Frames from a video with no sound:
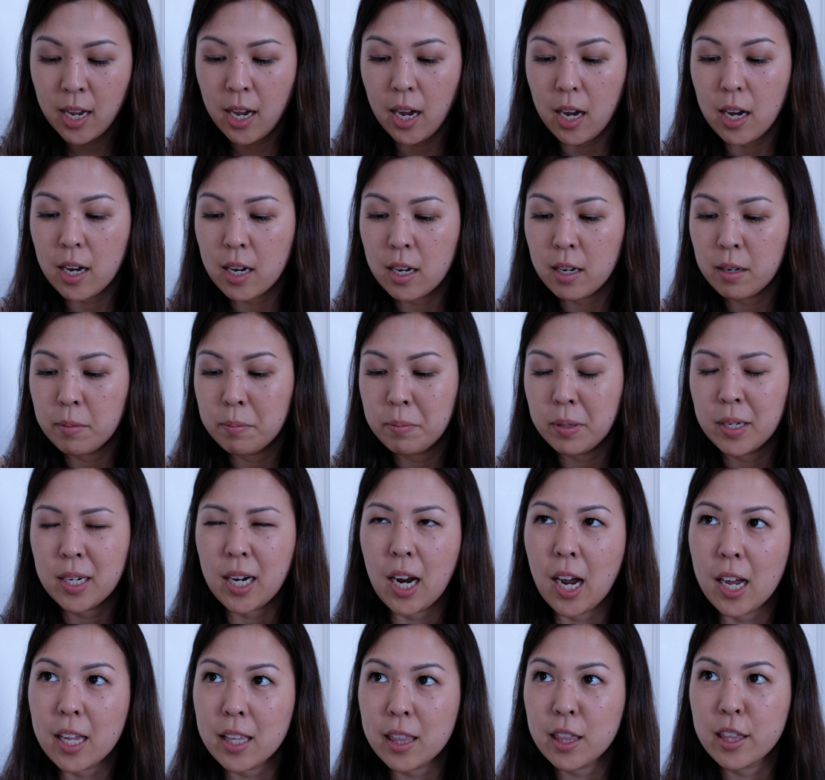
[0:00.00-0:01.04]
um, but
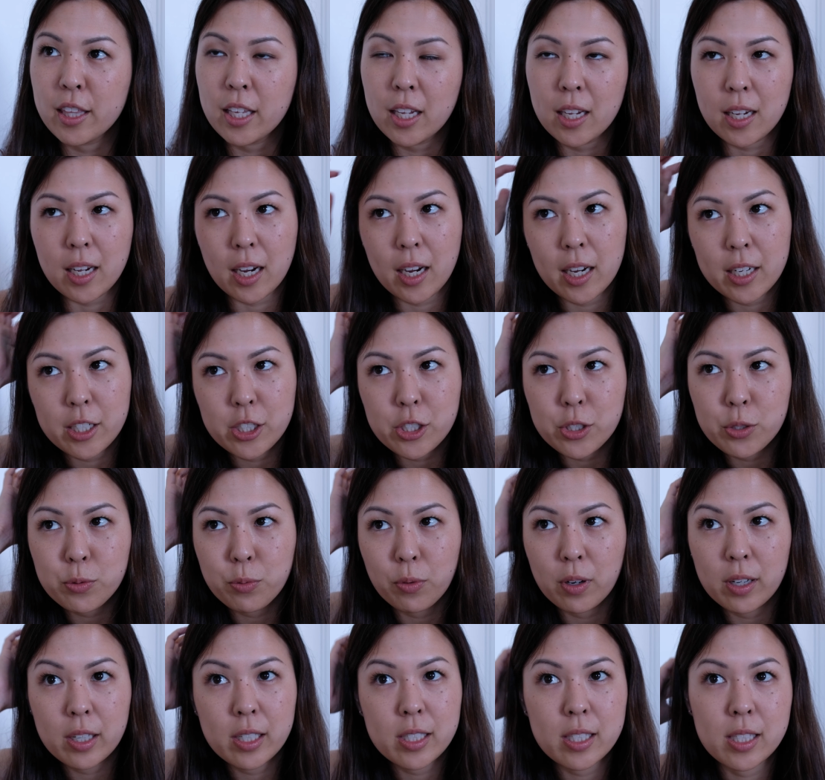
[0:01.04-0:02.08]
I think I just
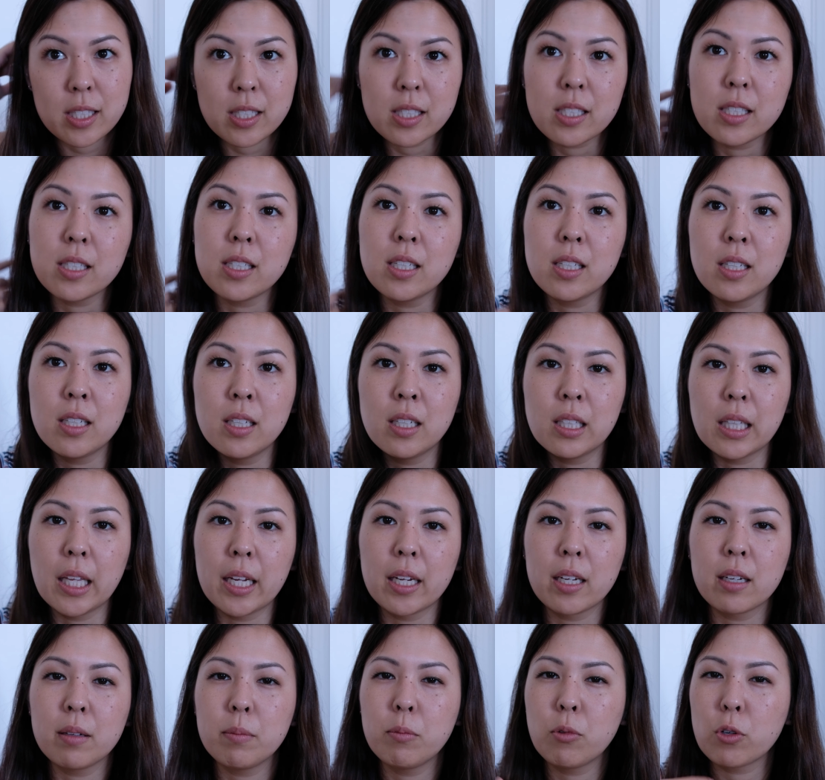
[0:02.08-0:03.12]
want to see
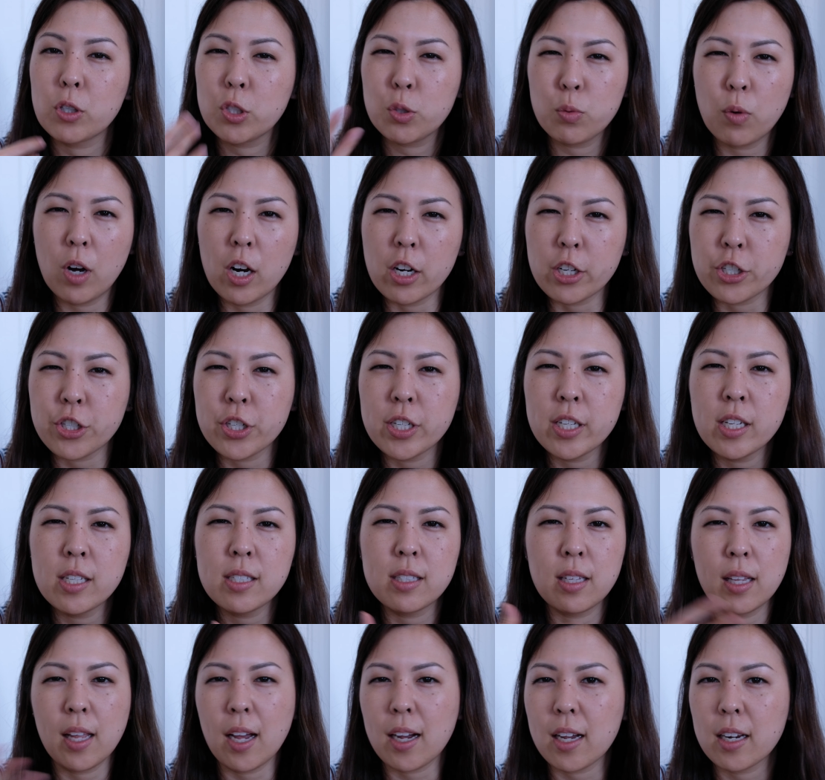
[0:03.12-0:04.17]
like more swatches
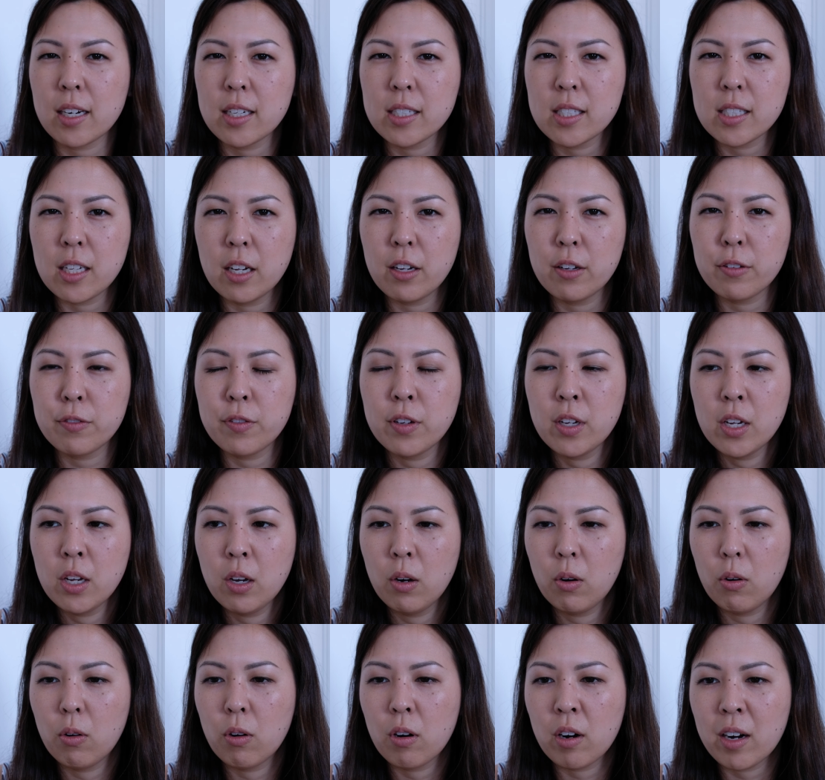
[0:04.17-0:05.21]
and that kind of stuff
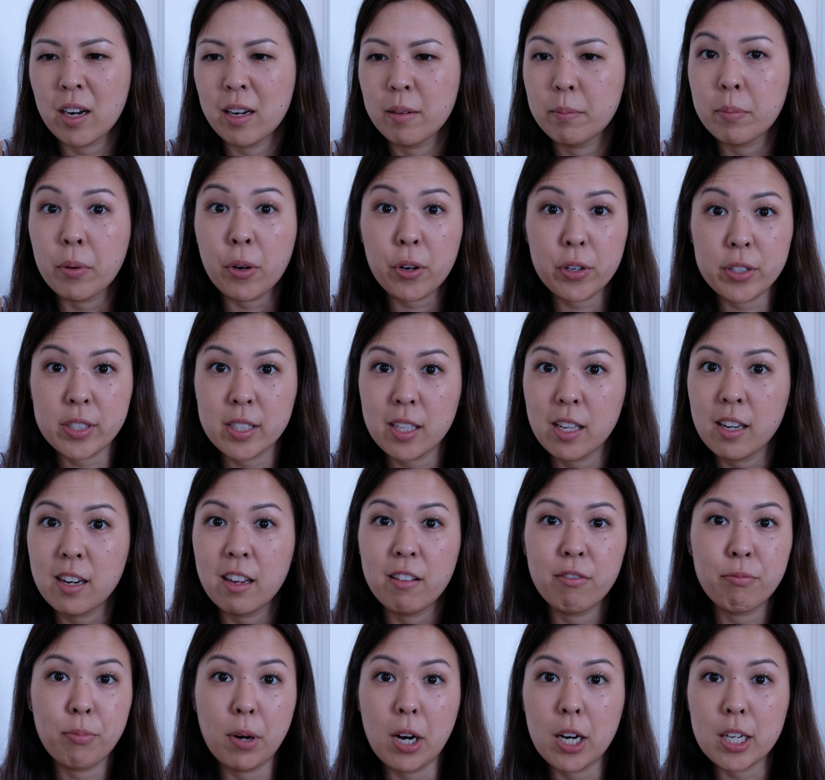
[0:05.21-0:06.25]
or in person
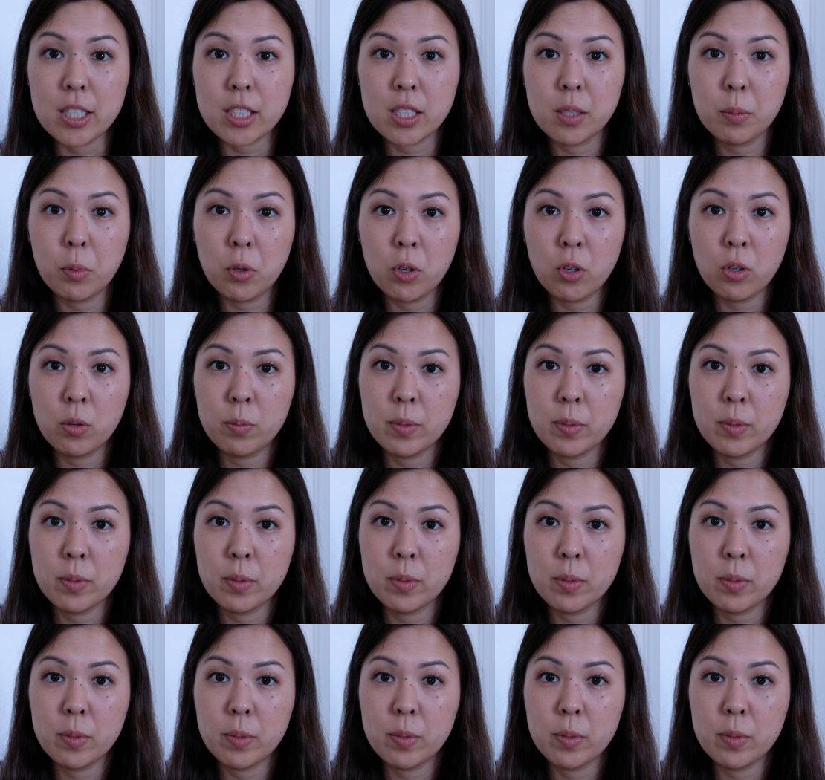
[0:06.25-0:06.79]
if possible